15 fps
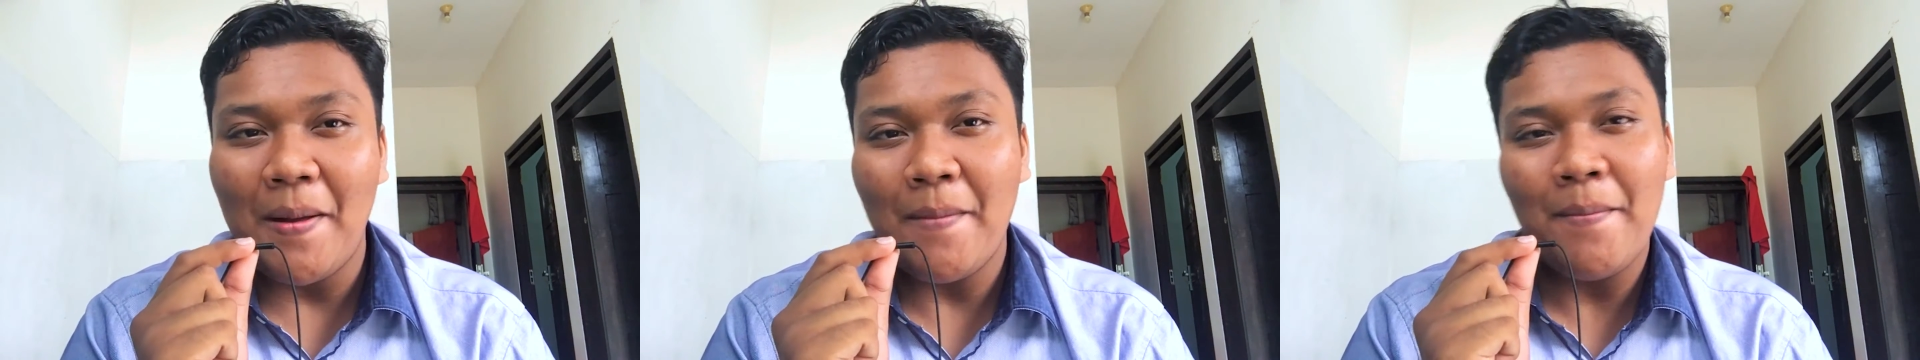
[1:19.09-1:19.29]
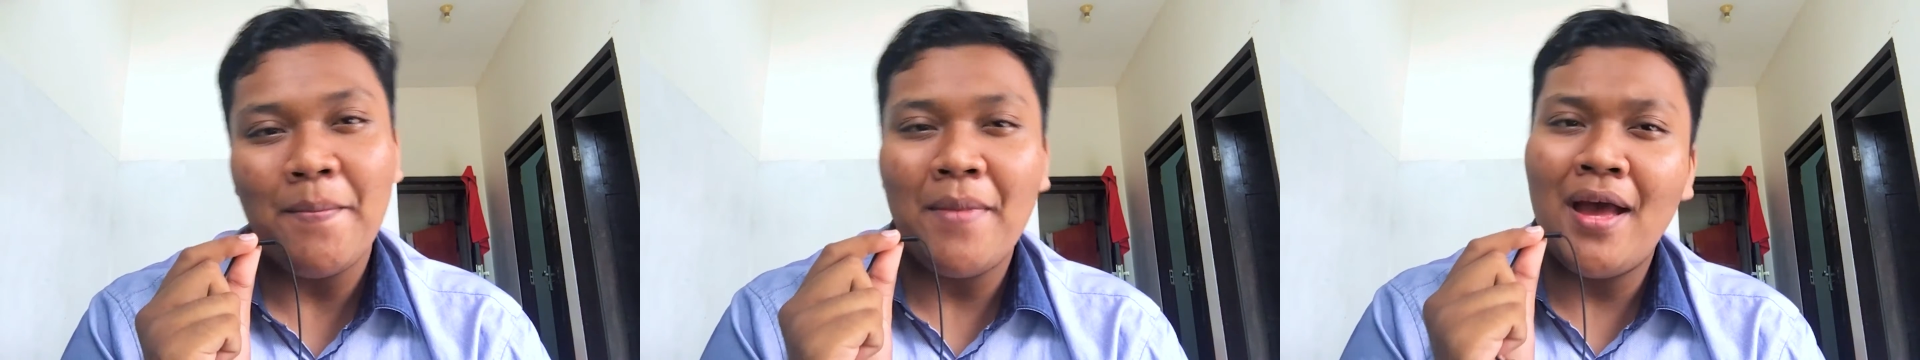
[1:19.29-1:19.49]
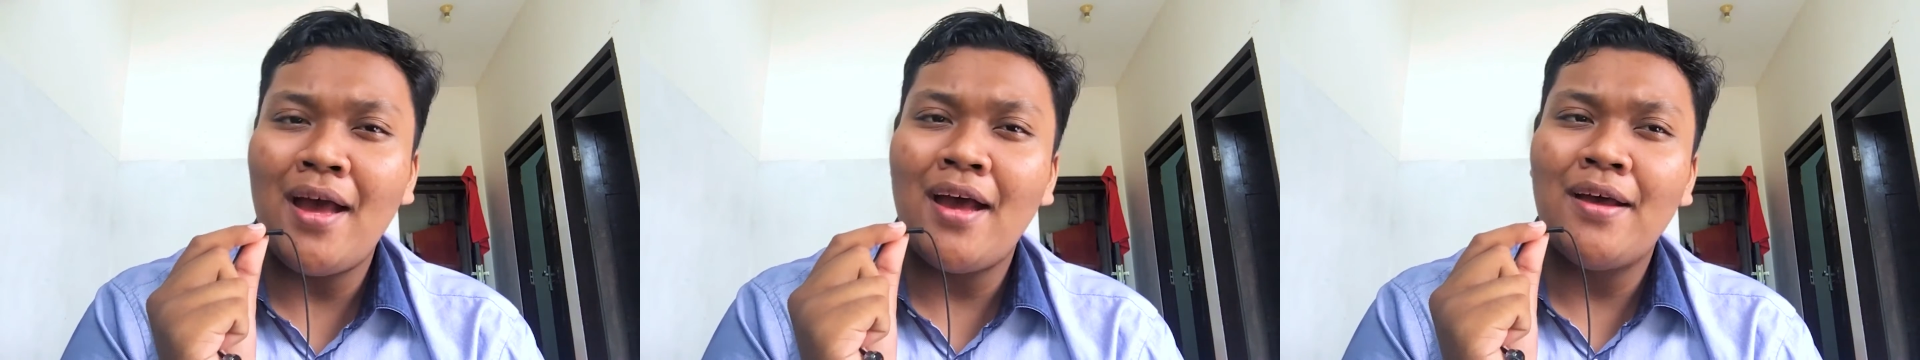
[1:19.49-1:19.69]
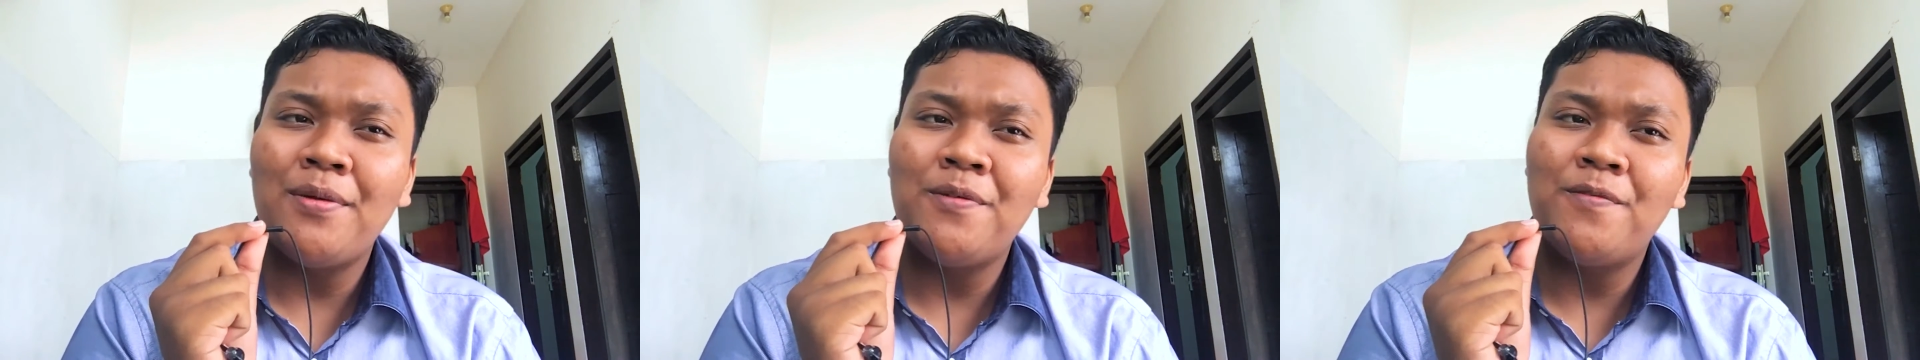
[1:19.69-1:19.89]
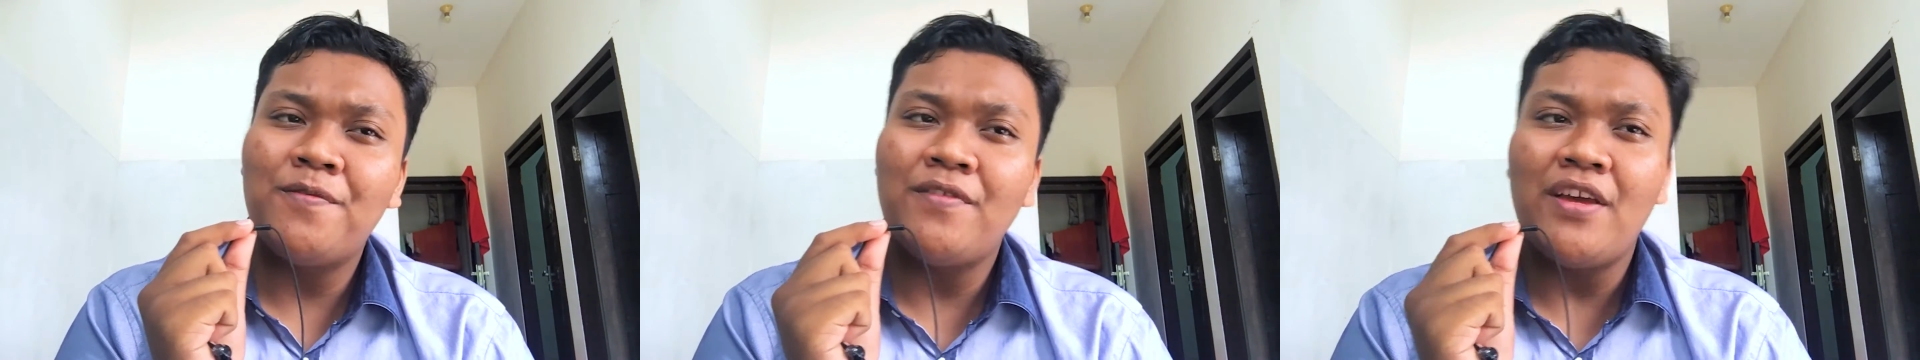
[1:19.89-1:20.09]

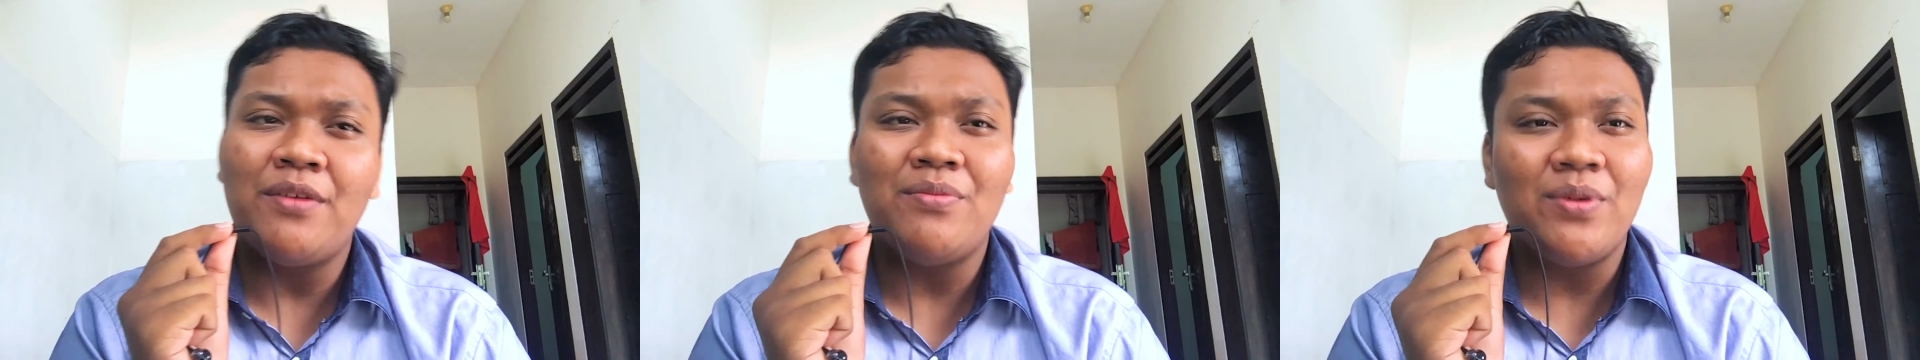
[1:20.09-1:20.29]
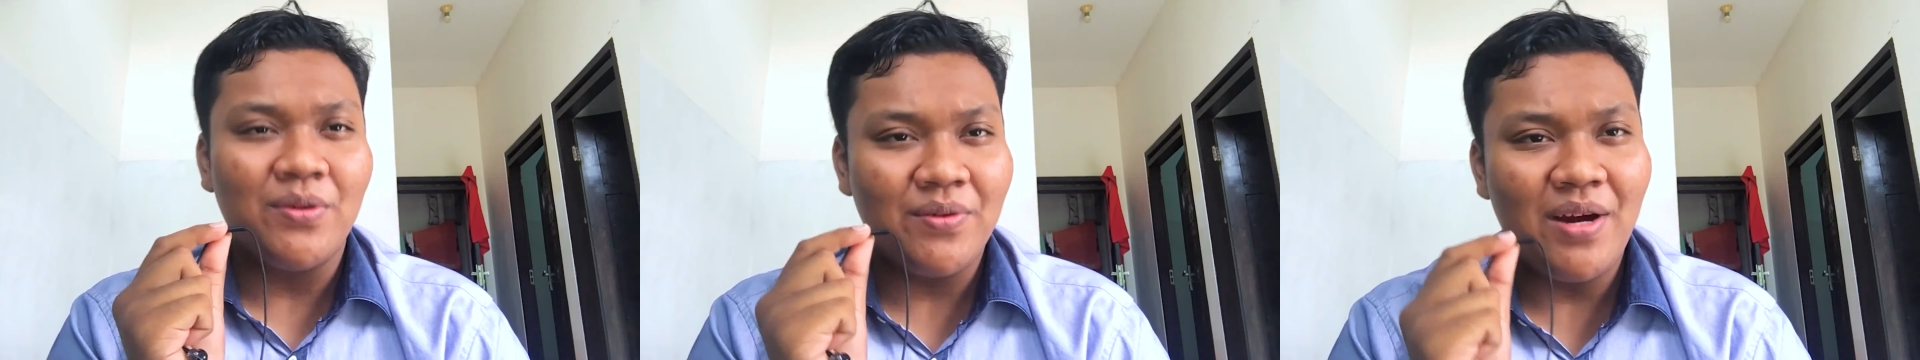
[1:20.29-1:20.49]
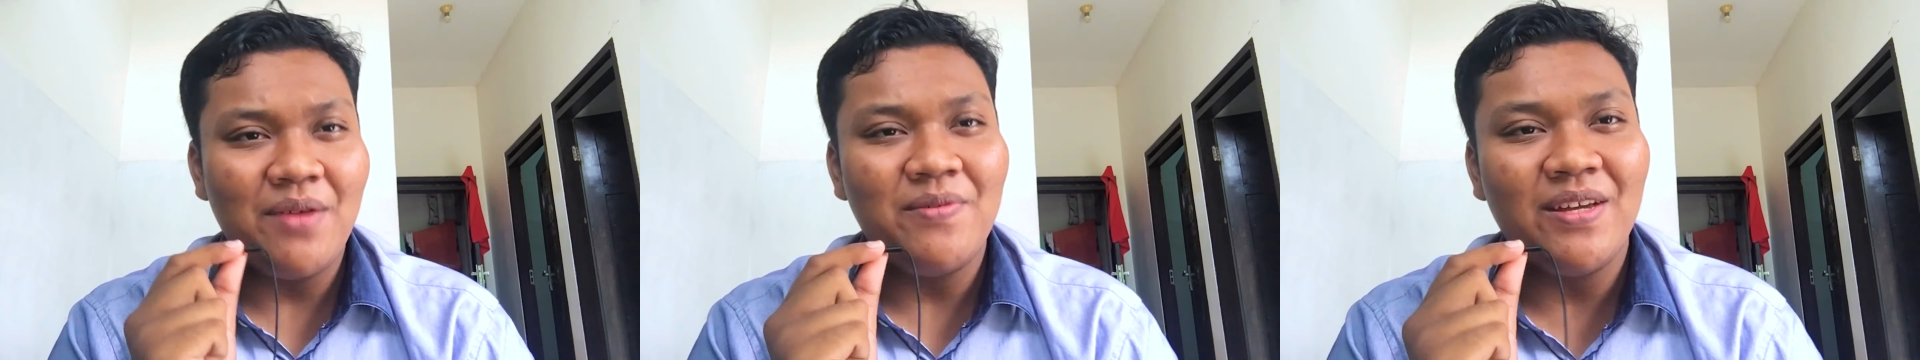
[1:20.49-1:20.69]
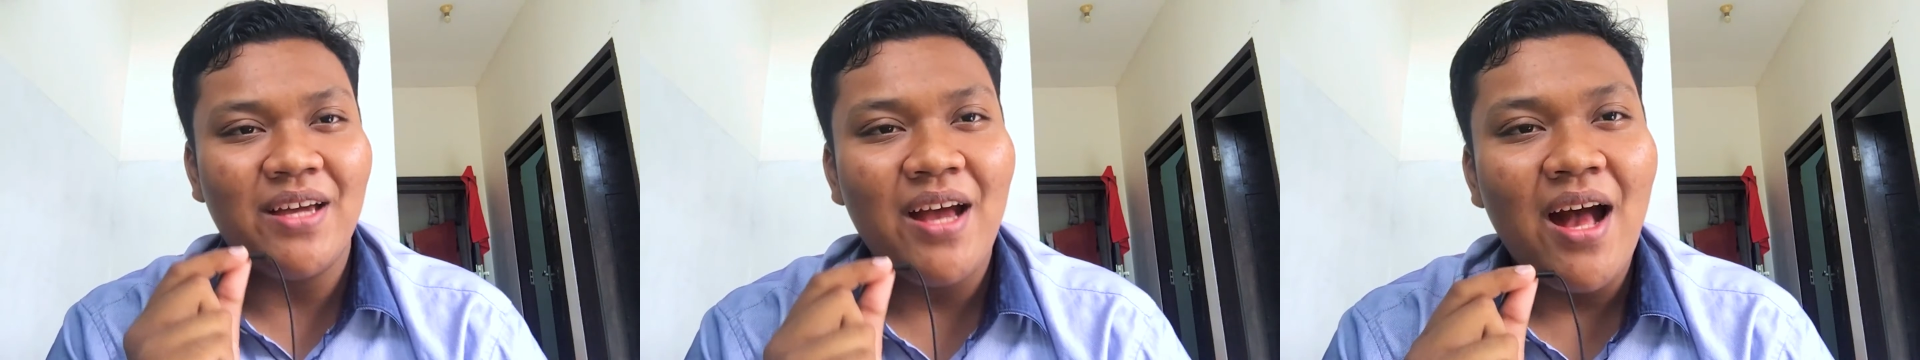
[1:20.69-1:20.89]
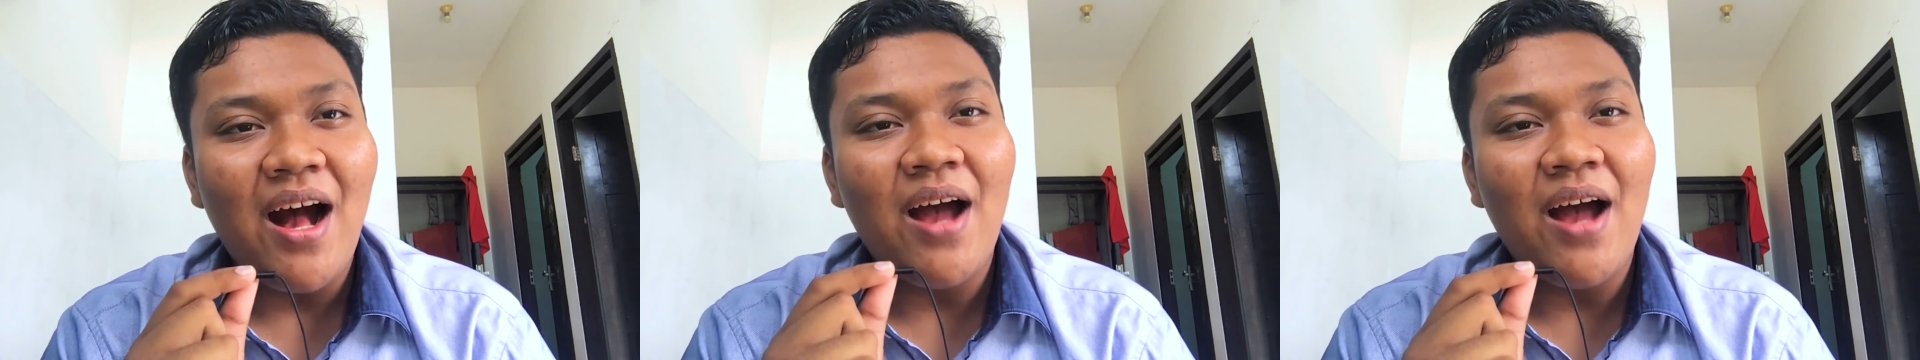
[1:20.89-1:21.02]
math, and programming.